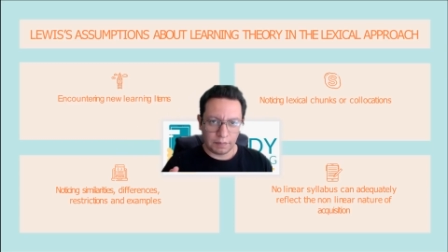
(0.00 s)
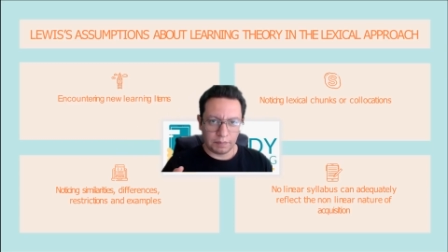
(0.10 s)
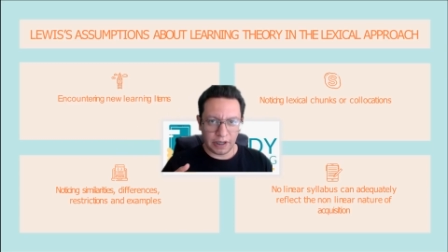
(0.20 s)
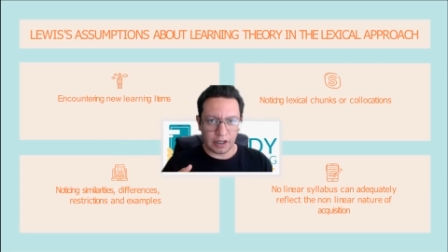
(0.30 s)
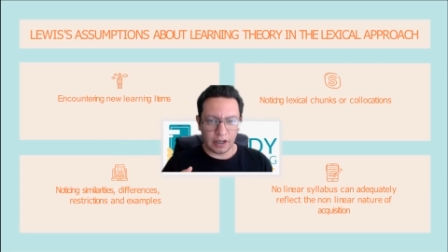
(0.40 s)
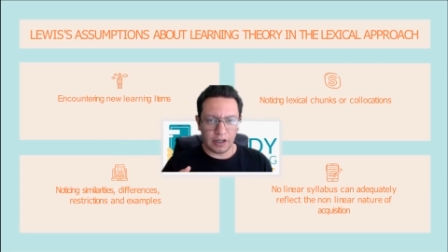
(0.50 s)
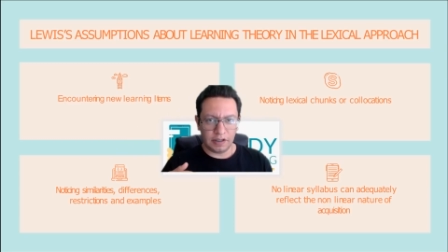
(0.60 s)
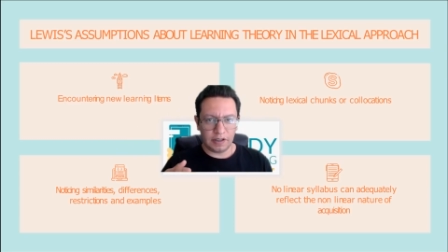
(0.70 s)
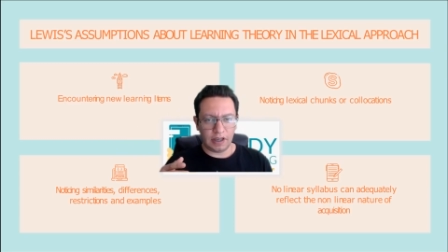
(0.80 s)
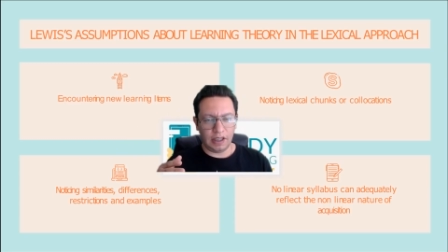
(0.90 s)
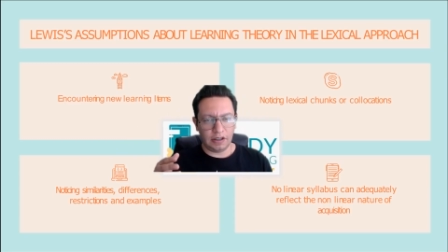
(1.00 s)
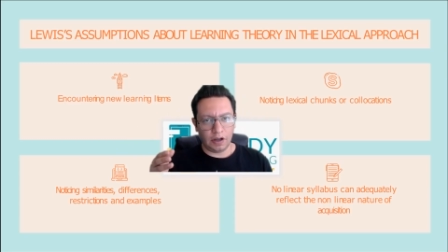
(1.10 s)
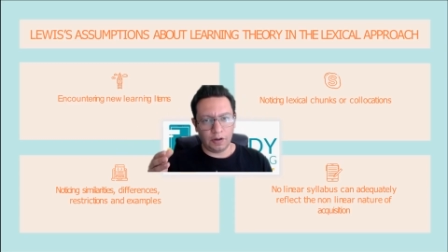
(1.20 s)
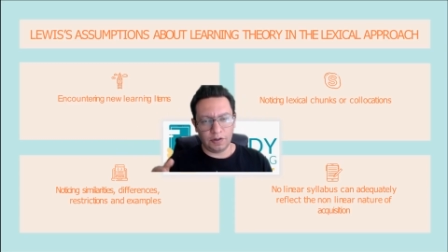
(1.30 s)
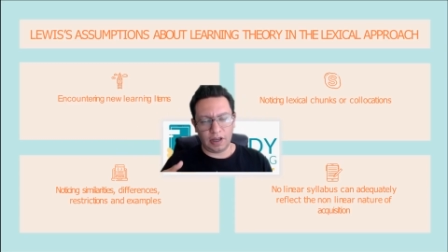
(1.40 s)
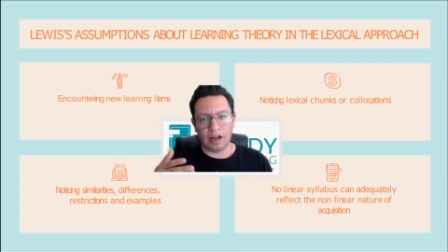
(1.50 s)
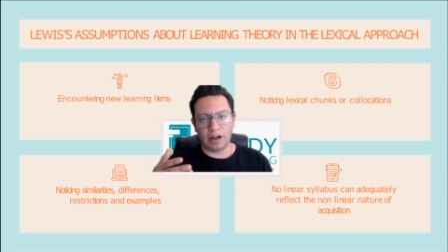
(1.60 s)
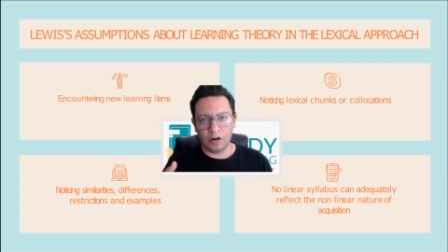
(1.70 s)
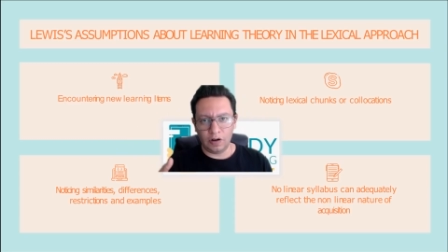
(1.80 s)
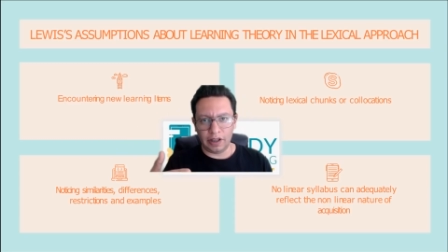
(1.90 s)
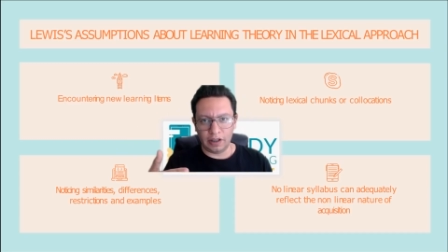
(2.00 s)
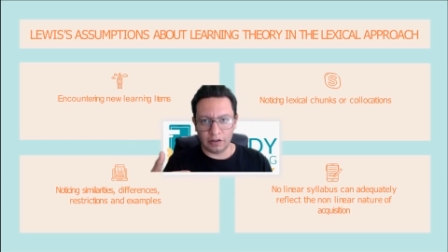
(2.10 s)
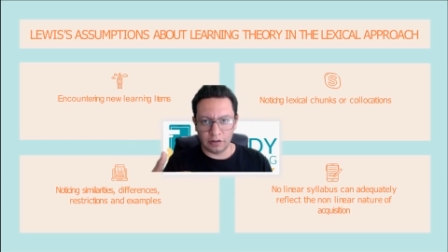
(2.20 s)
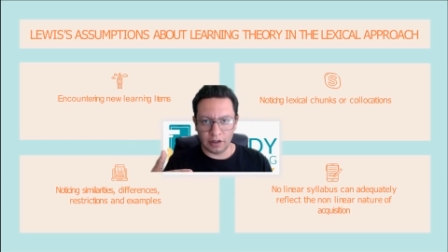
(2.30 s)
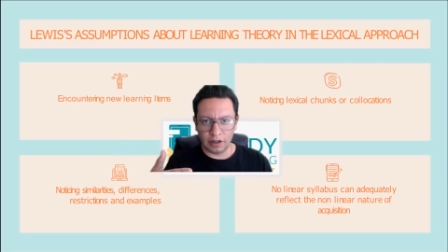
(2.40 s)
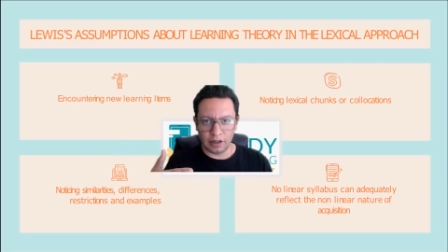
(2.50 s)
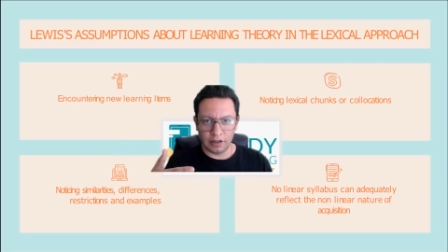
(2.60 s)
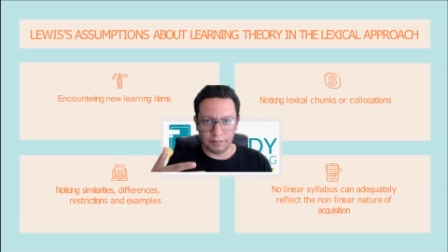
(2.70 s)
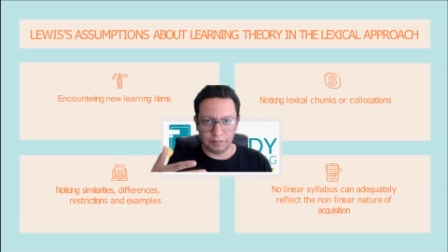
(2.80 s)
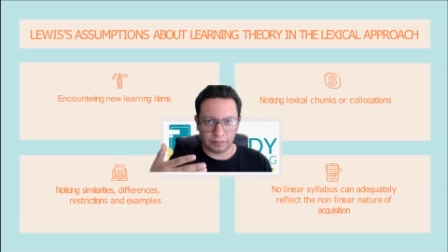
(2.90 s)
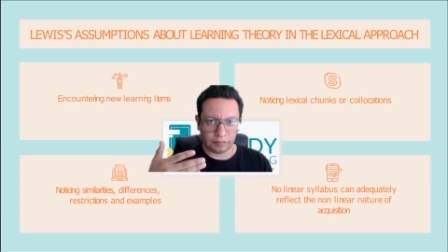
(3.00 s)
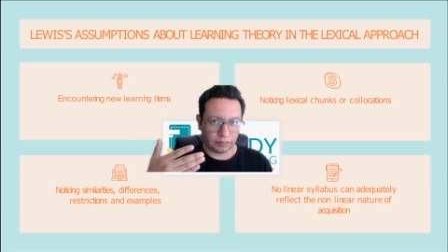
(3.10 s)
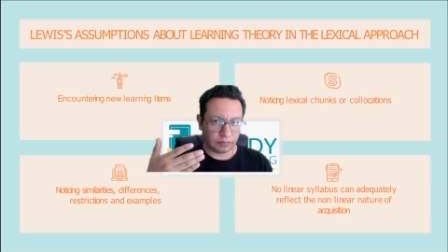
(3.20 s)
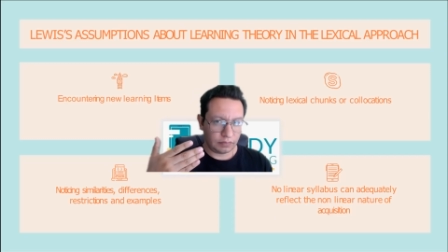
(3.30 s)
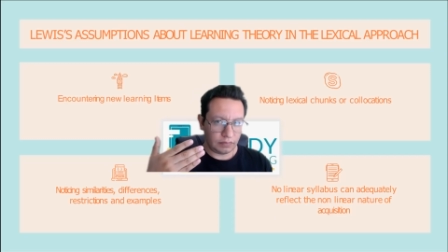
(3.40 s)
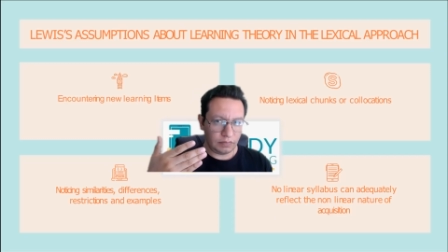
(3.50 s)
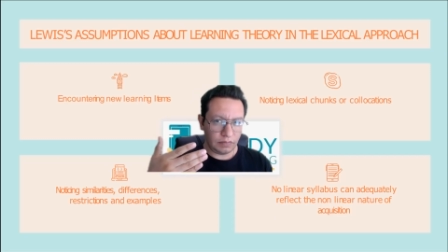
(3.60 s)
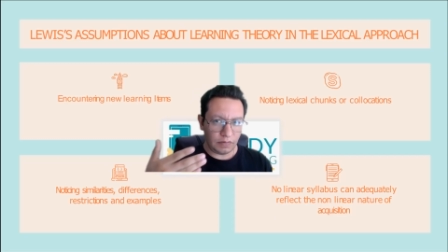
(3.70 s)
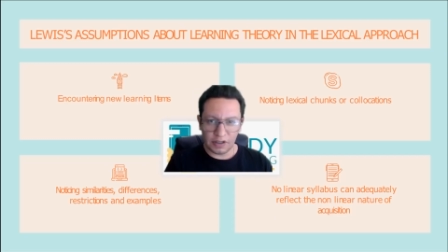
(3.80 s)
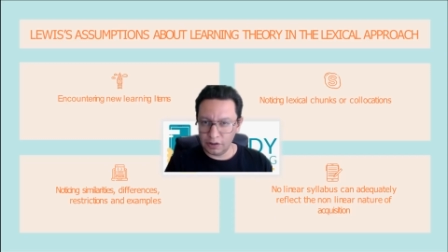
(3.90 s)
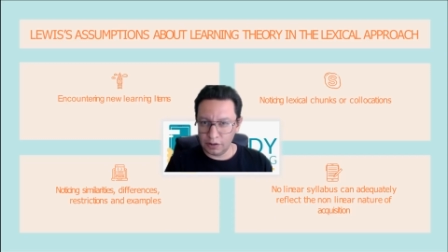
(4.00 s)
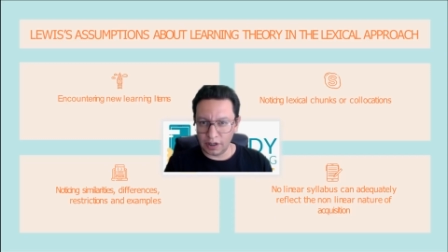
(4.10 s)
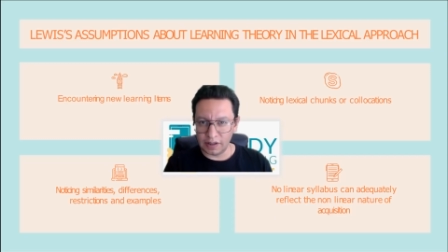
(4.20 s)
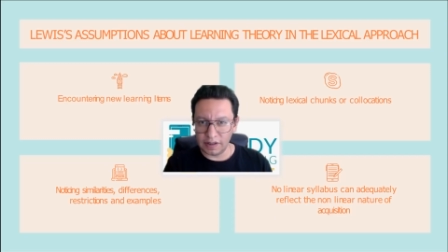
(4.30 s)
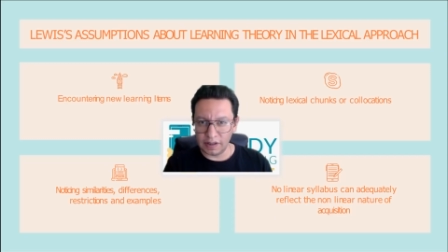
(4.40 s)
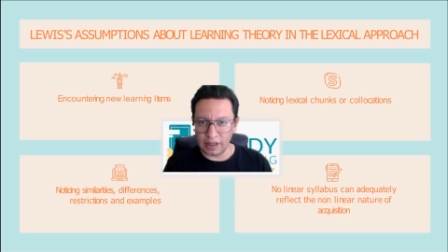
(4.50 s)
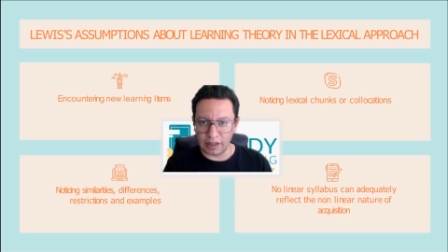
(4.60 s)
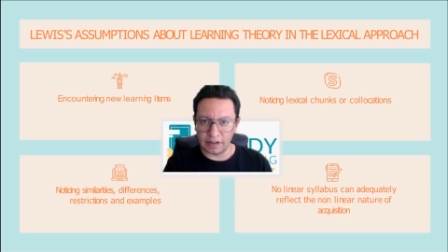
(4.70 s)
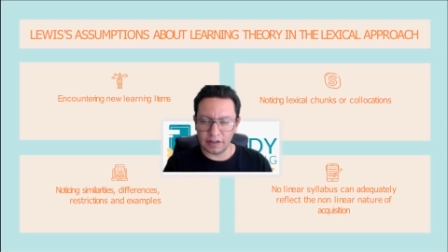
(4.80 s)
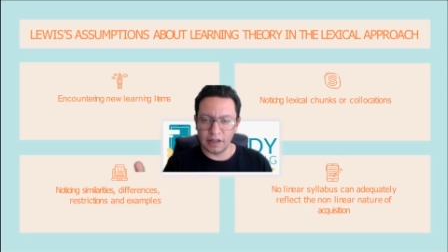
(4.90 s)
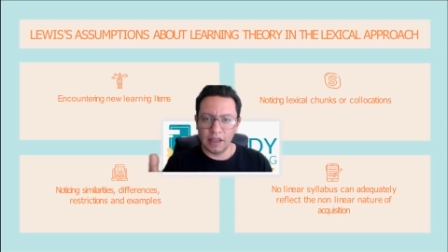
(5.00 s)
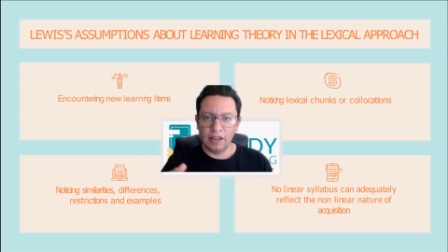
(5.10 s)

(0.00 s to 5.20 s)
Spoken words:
because it goes according to the students' needs.